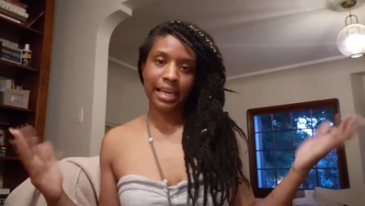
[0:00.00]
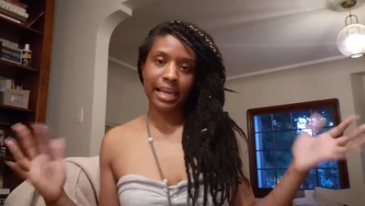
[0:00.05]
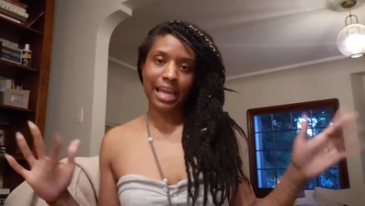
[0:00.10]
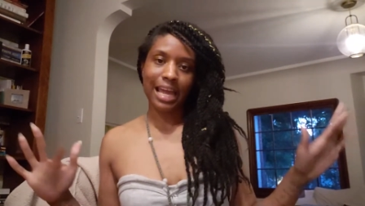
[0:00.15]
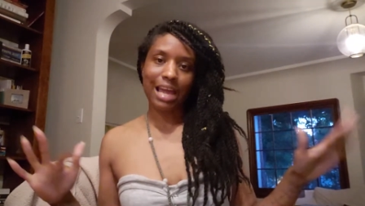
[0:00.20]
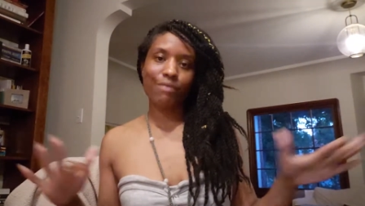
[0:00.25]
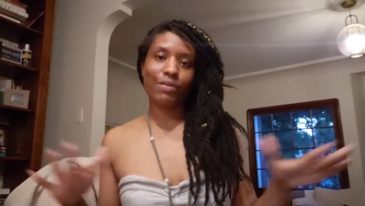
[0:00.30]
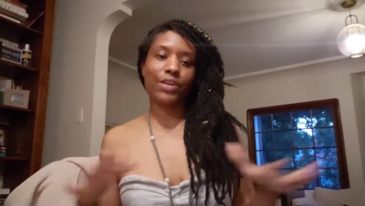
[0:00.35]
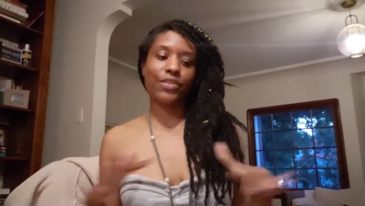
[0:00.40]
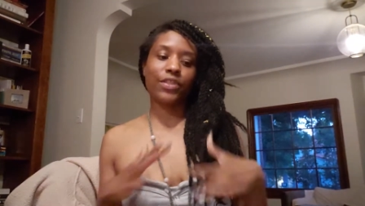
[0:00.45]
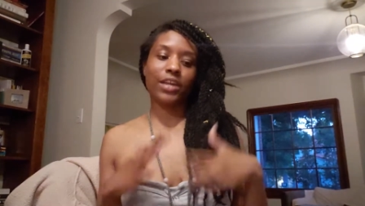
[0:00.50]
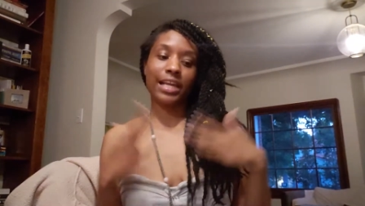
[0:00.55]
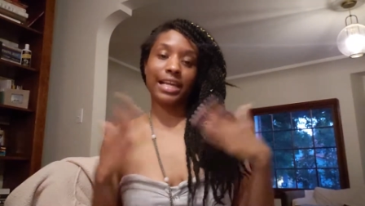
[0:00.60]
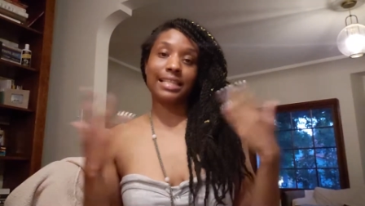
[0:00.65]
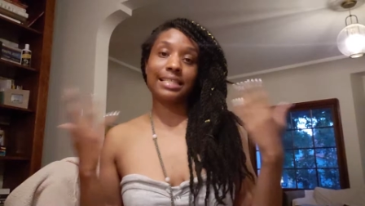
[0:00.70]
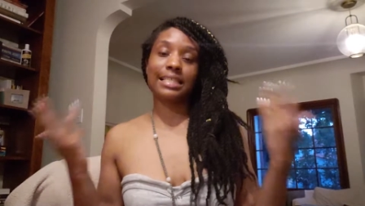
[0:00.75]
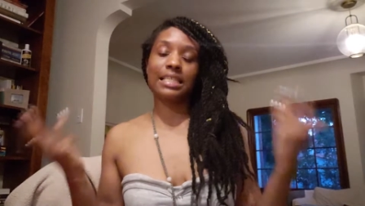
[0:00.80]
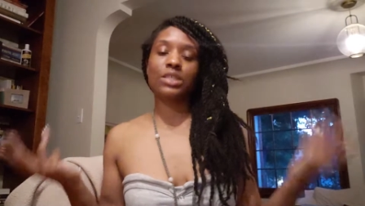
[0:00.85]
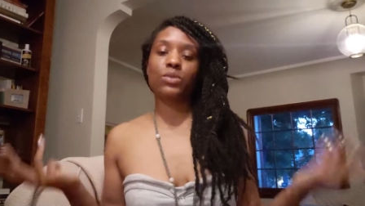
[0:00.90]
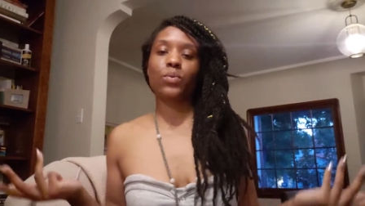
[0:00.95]
Everything
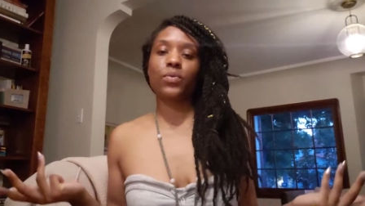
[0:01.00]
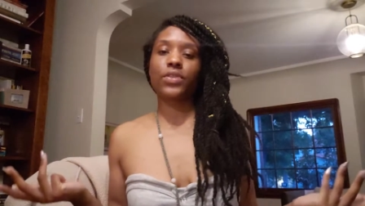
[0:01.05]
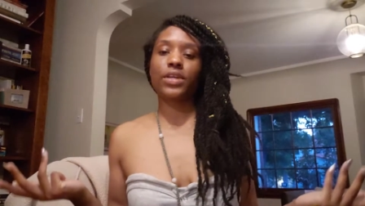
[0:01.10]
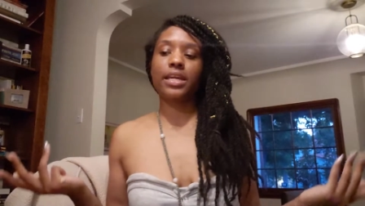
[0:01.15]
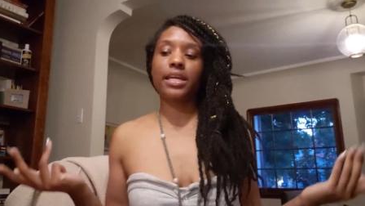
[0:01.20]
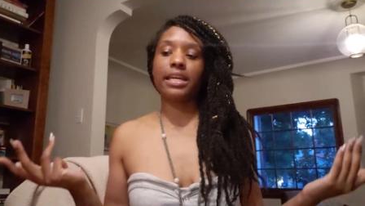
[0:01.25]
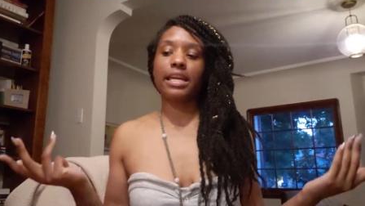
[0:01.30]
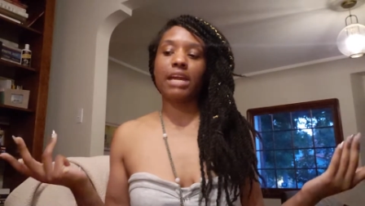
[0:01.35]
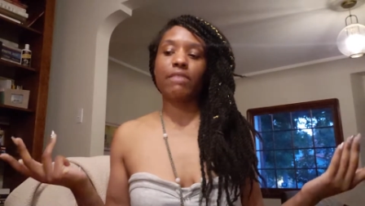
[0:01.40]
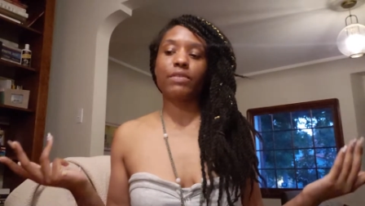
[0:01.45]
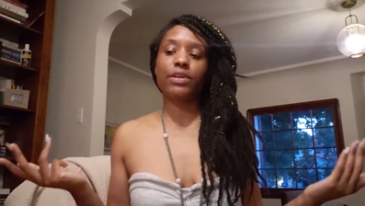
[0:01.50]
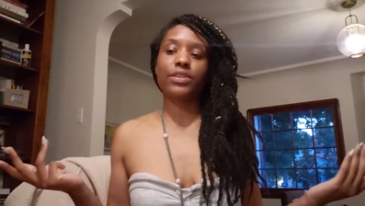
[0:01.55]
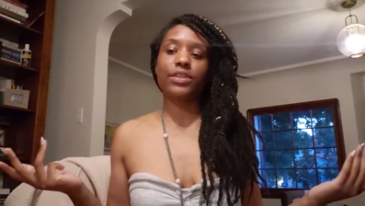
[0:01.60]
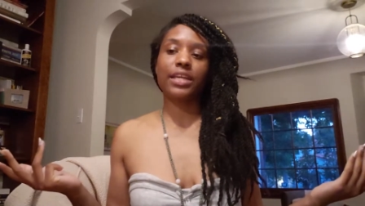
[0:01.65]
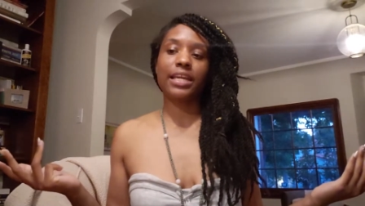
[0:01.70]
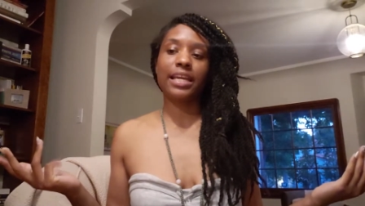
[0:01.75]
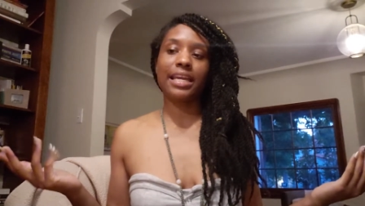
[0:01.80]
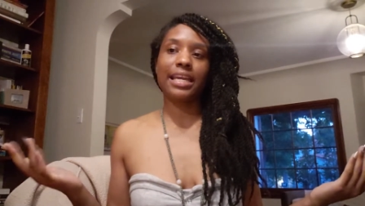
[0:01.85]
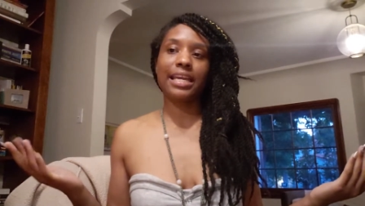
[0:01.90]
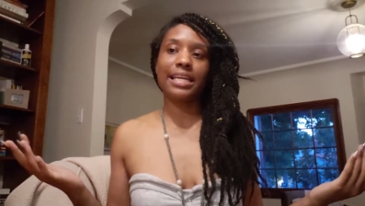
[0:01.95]
exists within it.
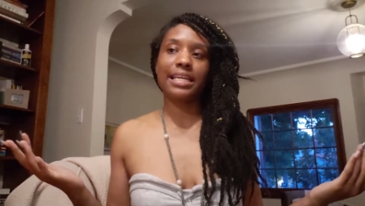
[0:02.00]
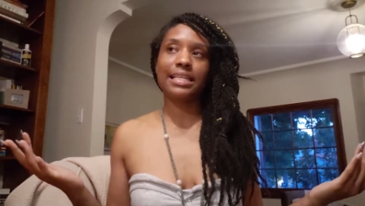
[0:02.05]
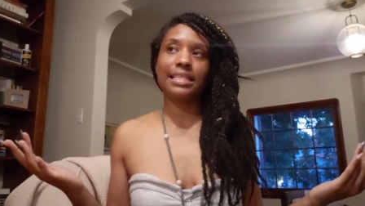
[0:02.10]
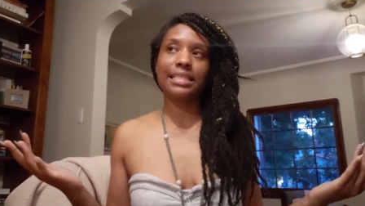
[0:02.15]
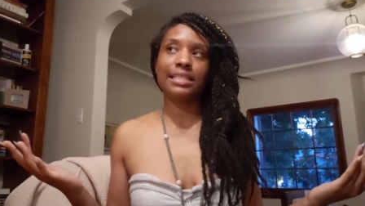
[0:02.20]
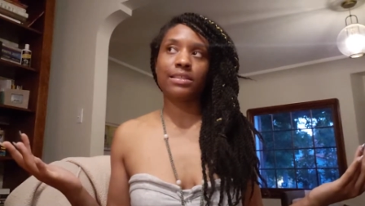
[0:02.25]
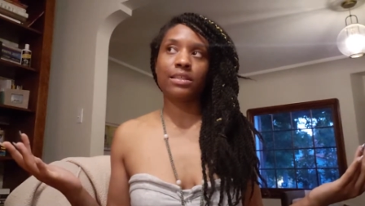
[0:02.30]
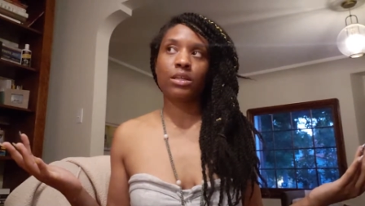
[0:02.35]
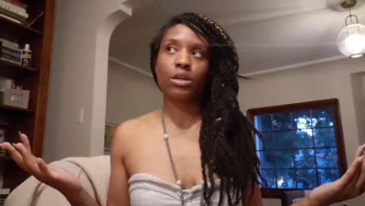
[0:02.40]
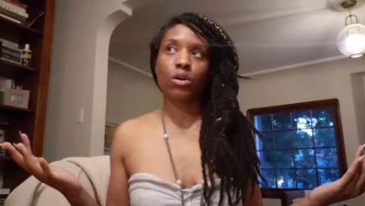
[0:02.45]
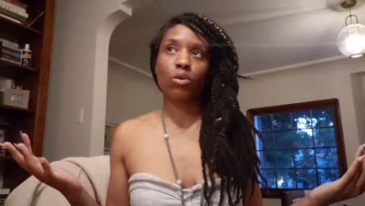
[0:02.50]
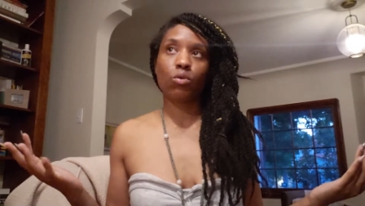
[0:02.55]
Everything is